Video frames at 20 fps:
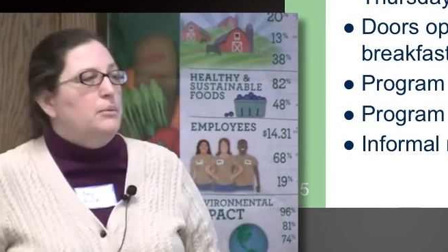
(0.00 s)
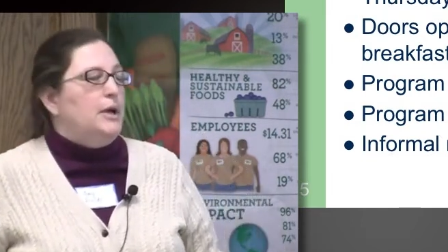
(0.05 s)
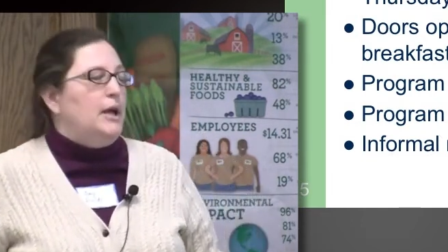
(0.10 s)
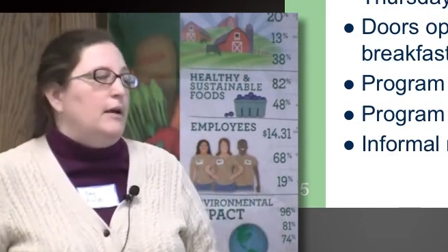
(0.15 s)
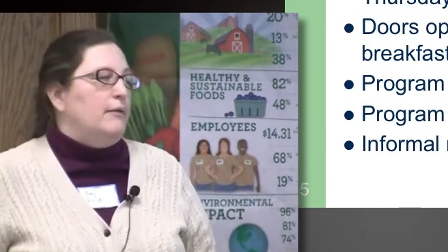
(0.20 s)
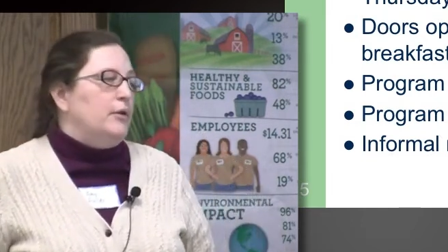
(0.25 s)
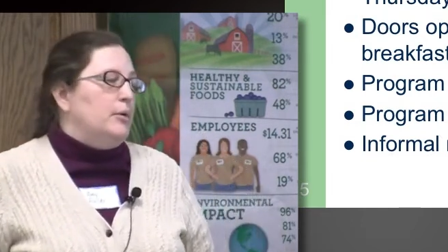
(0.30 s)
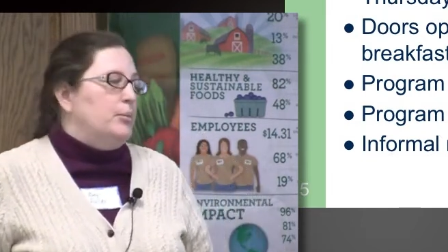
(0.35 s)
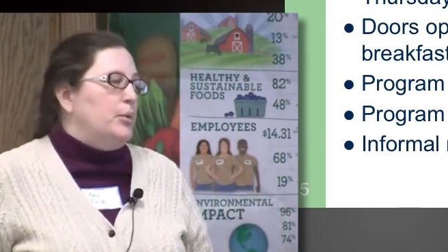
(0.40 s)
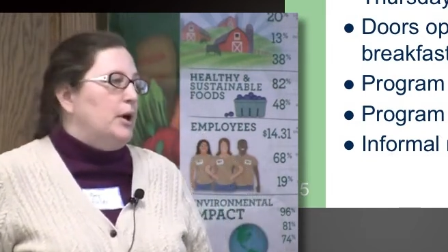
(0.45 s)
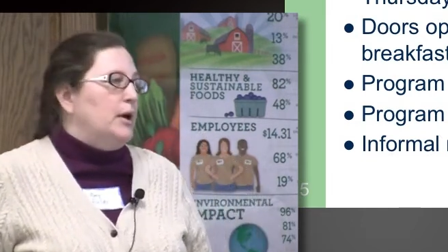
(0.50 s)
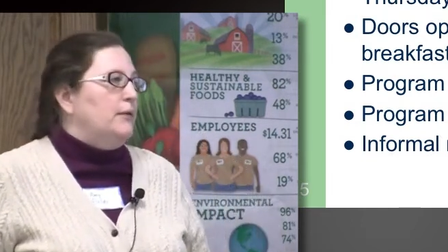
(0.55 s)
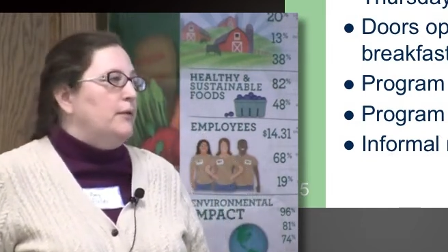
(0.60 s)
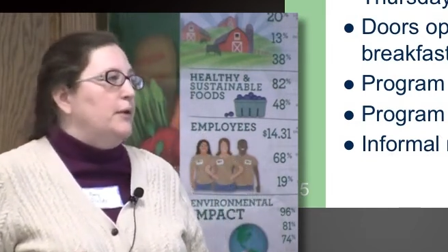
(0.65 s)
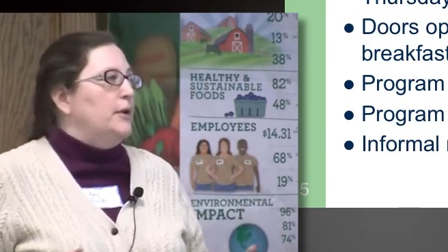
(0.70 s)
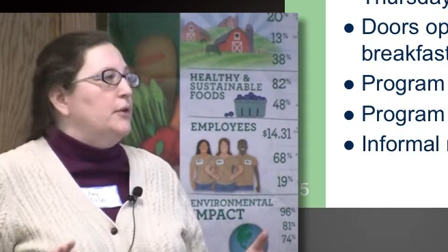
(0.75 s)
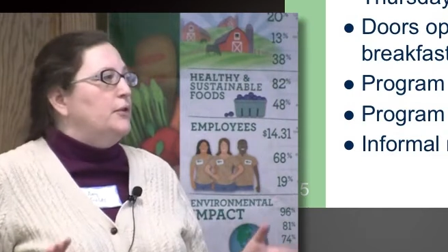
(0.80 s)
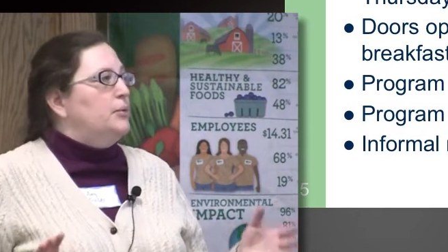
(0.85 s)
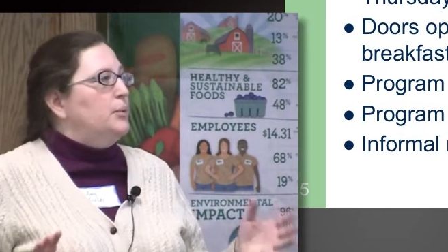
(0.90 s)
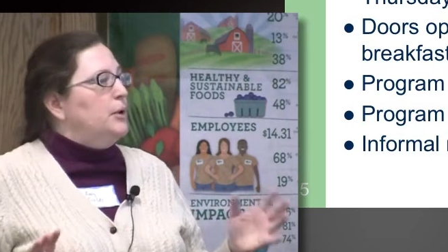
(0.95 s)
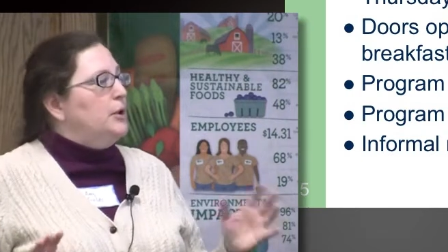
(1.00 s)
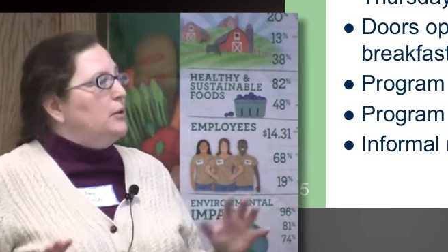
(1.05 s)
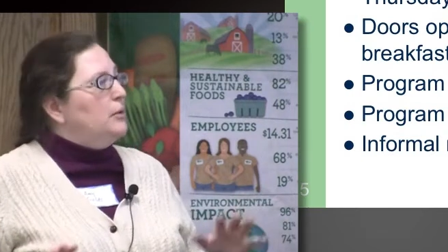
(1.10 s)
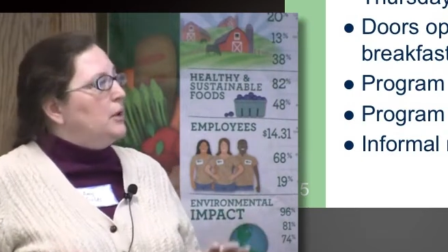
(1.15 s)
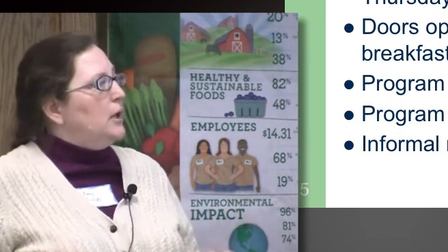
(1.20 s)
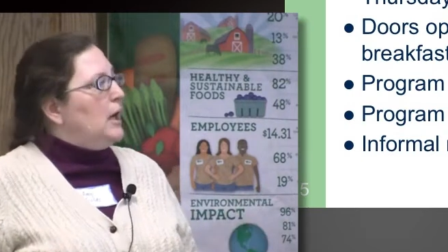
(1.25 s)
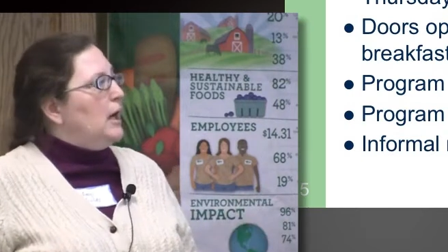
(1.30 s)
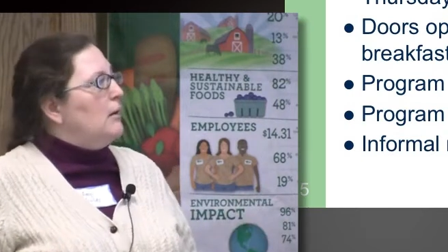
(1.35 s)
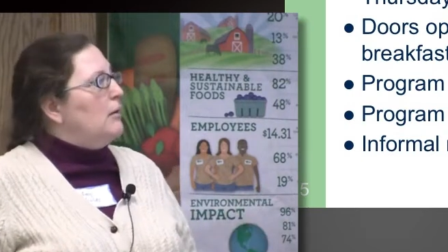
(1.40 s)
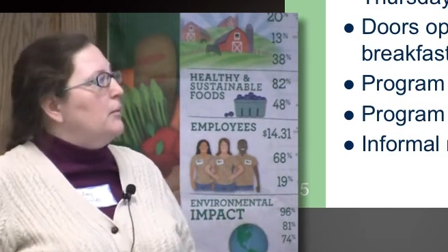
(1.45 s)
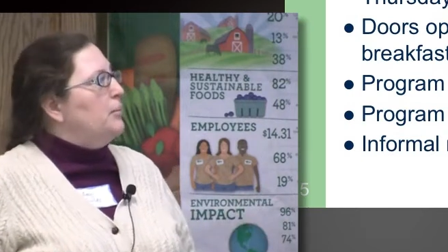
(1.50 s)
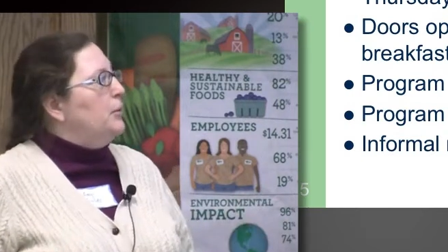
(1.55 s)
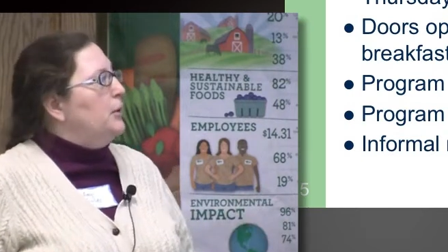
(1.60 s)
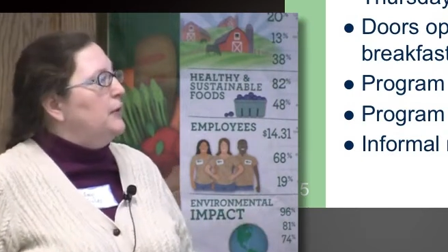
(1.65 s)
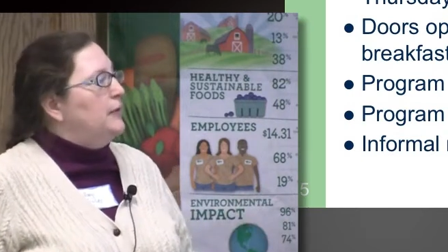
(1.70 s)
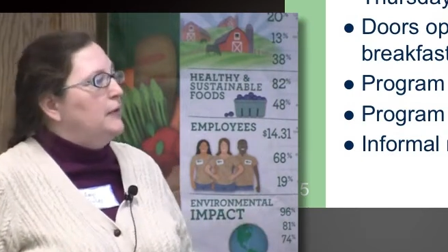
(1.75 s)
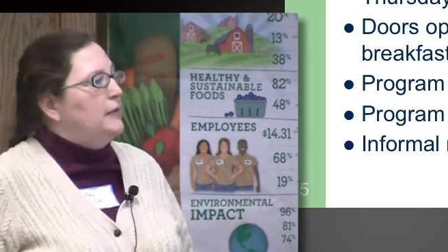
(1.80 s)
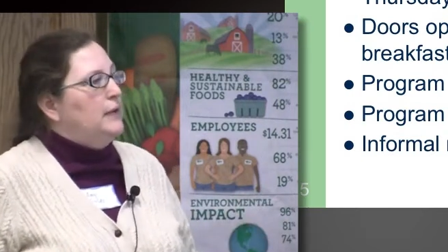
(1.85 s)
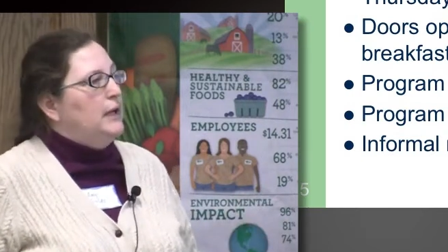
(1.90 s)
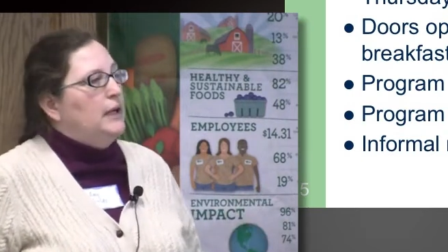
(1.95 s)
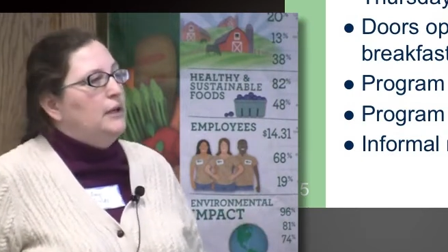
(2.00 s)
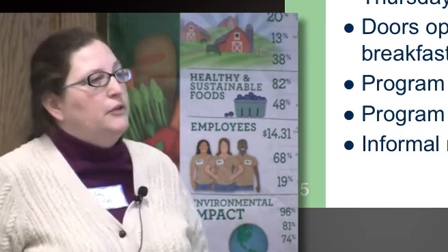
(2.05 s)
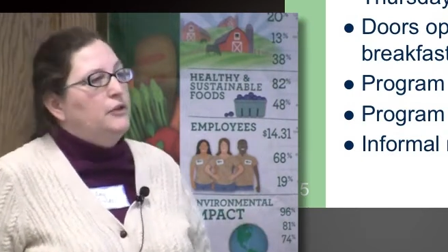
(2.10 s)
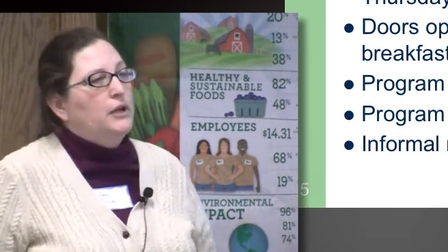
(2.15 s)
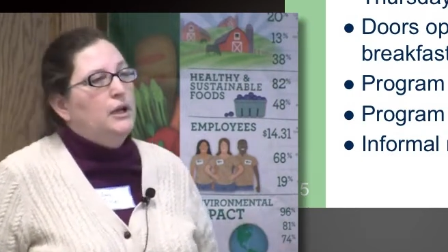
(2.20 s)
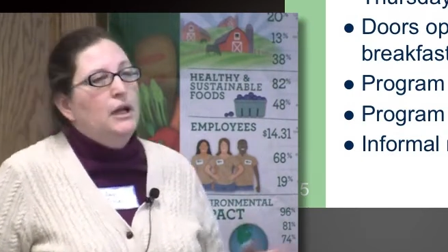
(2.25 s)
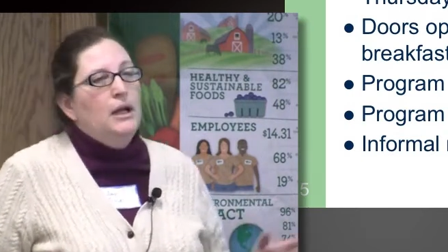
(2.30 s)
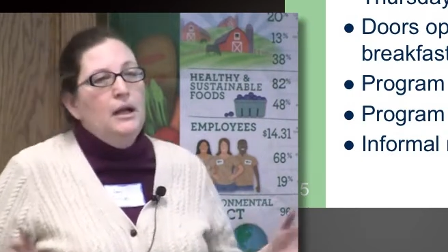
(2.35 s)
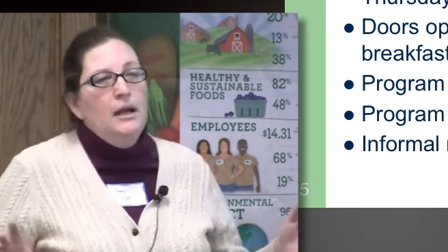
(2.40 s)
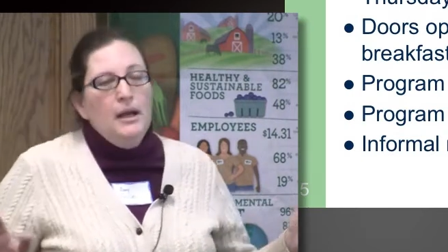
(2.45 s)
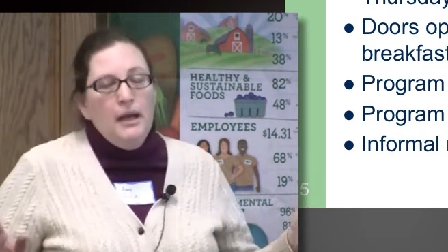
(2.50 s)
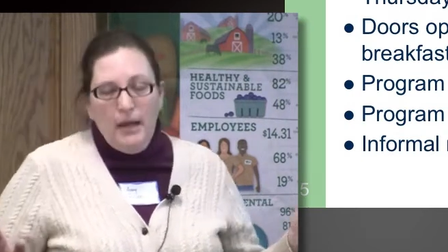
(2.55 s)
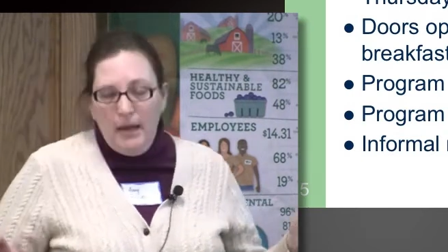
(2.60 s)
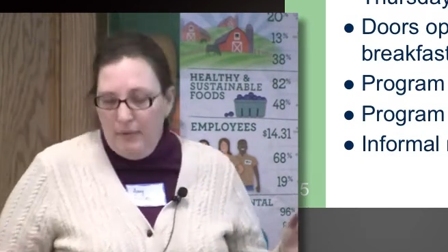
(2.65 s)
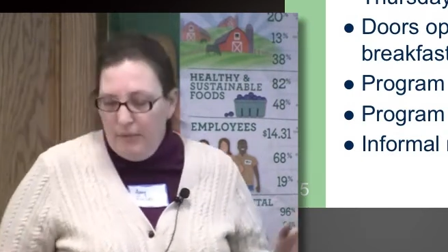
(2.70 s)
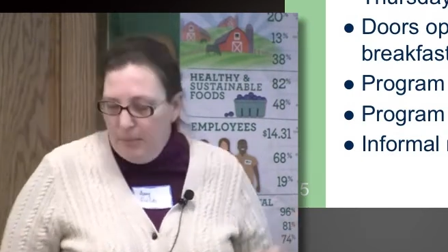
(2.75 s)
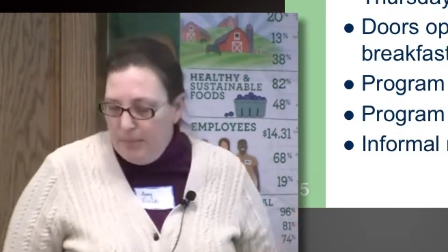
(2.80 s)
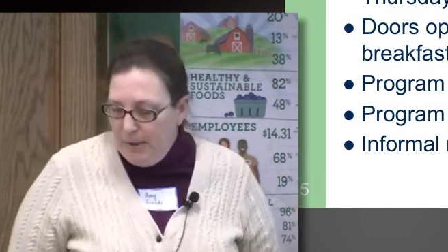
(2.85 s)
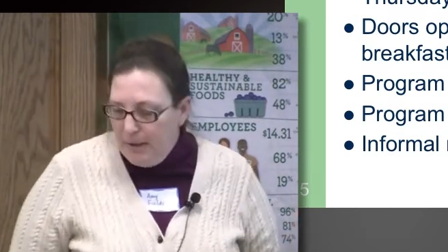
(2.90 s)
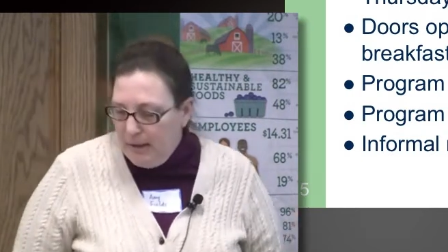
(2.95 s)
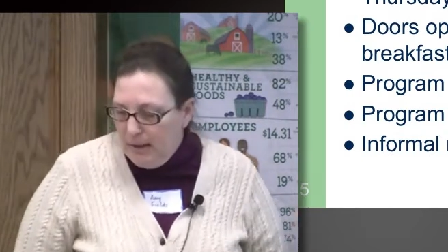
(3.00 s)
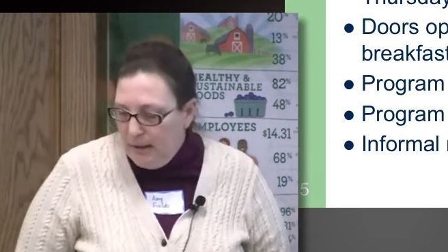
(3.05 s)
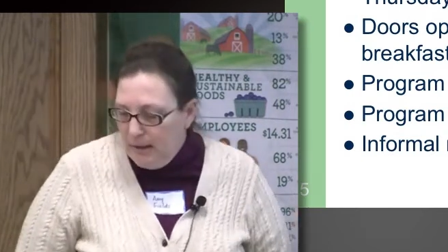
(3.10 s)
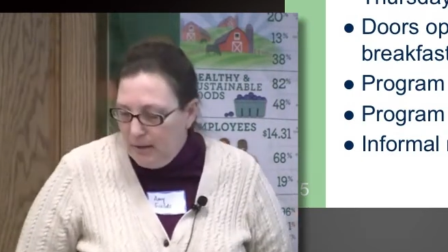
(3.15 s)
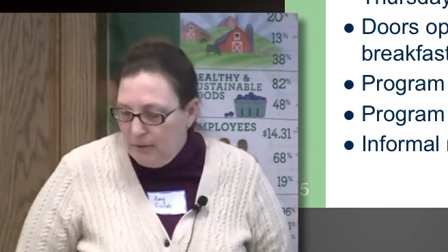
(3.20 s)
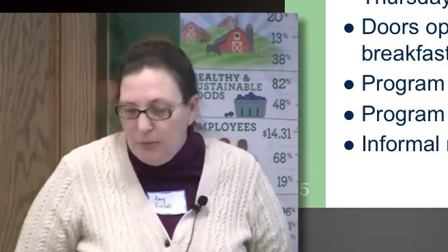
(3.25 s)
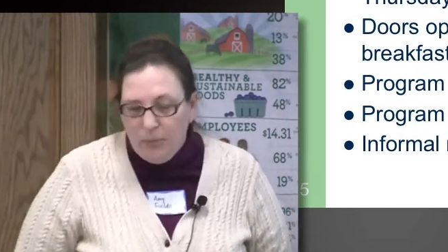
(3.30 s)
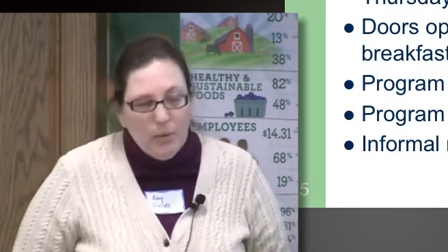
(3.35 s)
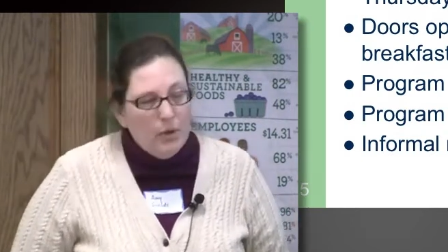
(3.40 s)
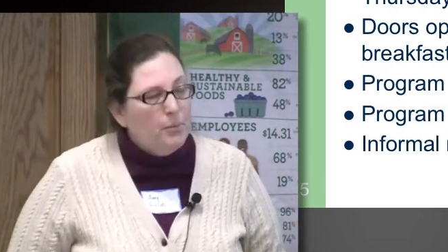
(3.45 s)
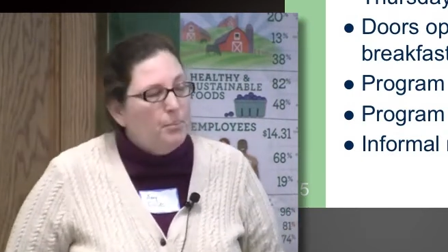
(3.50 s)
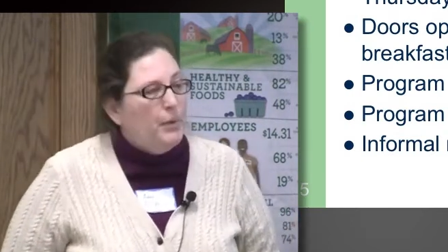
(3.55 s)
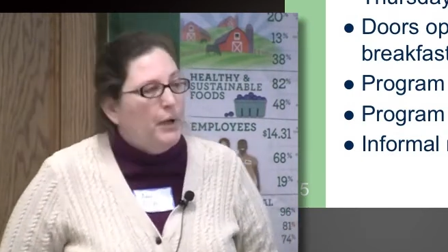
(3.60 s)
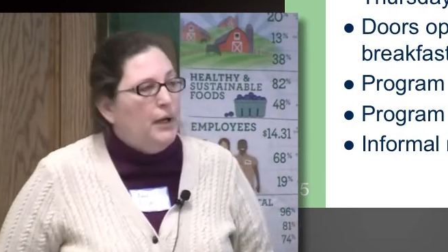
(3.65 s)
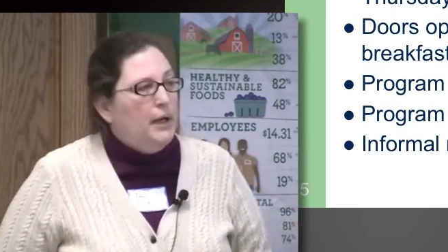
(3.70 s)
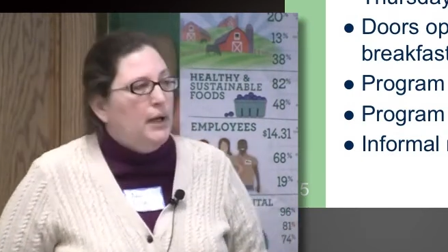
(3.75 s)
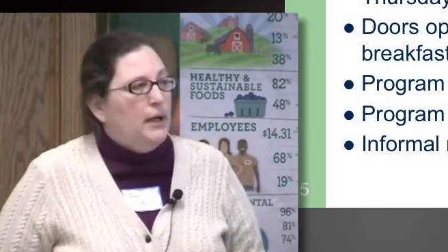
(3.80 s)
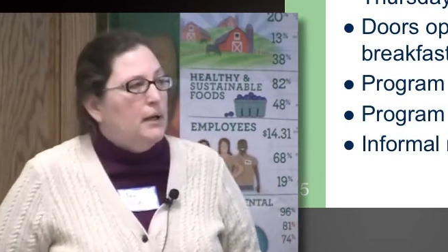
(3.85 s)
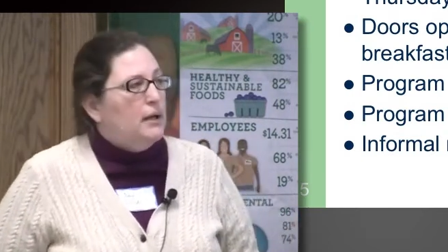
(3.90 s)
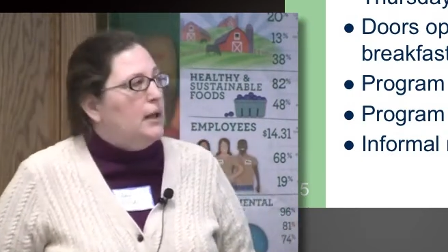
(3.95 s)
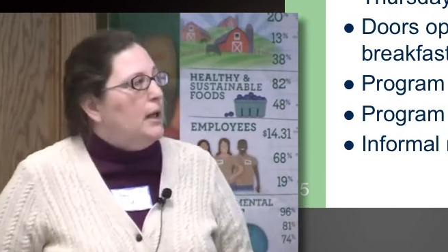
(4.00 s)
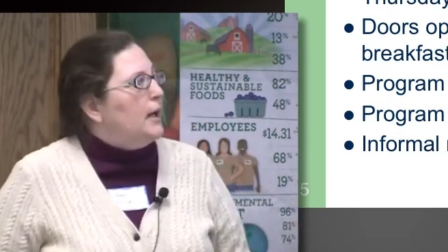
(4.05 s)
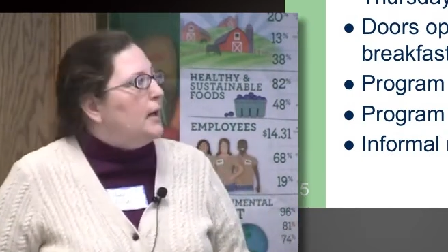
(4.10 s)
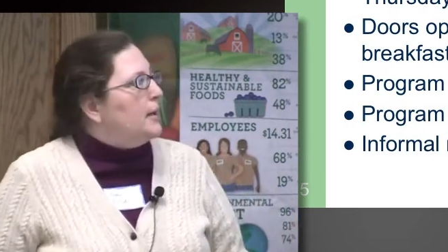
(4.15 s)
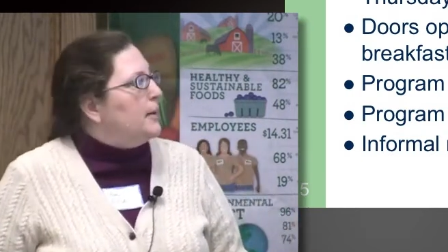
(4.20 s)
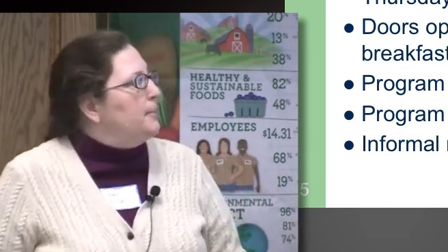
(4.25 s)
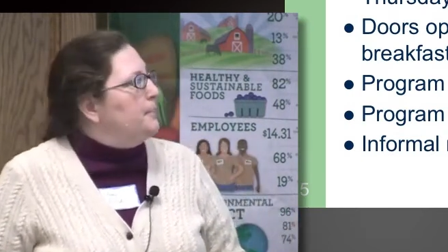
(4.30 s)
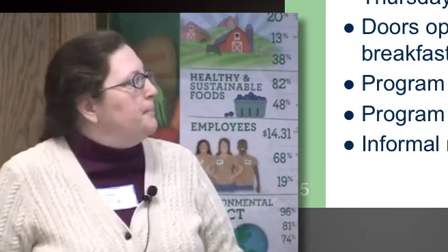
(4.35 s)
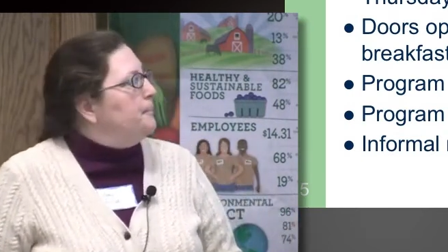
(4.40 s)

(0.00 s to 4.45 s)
We have a breakfast. We do an hour presentation. Everybody can get to work by nine o'clock.